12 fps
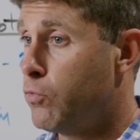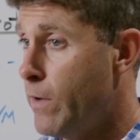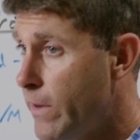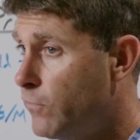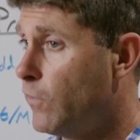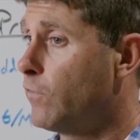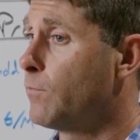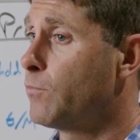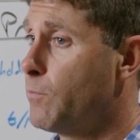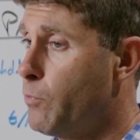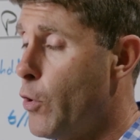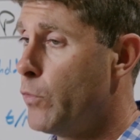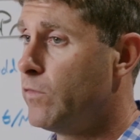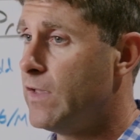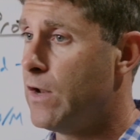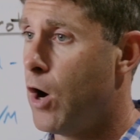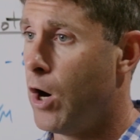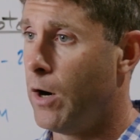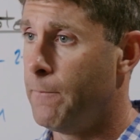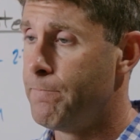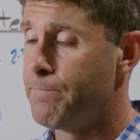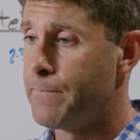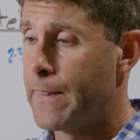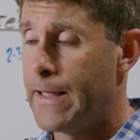criticisms of protein are,
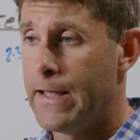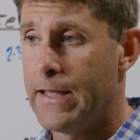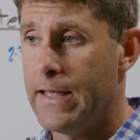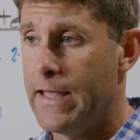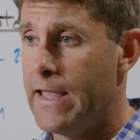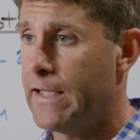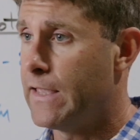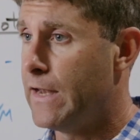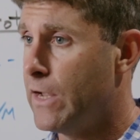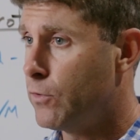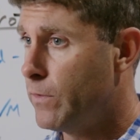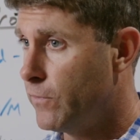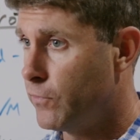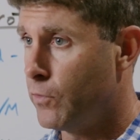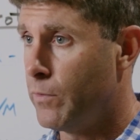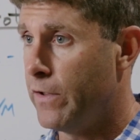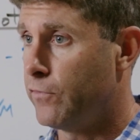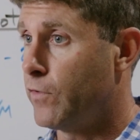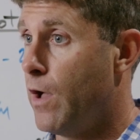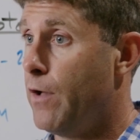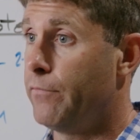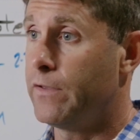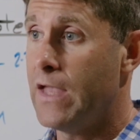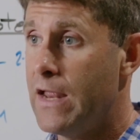it can increase your risk
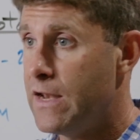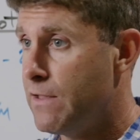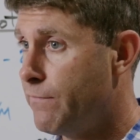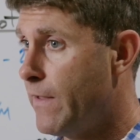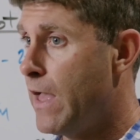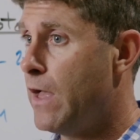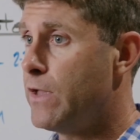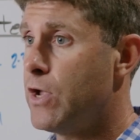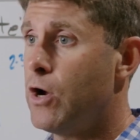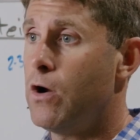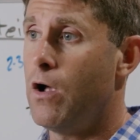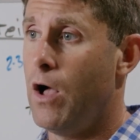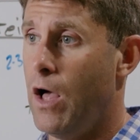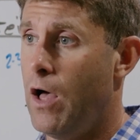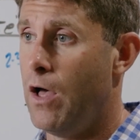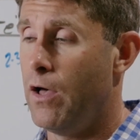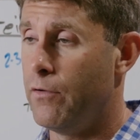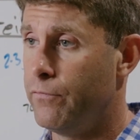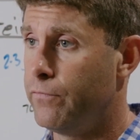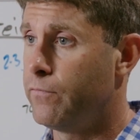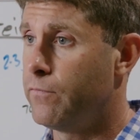of kidney failure, of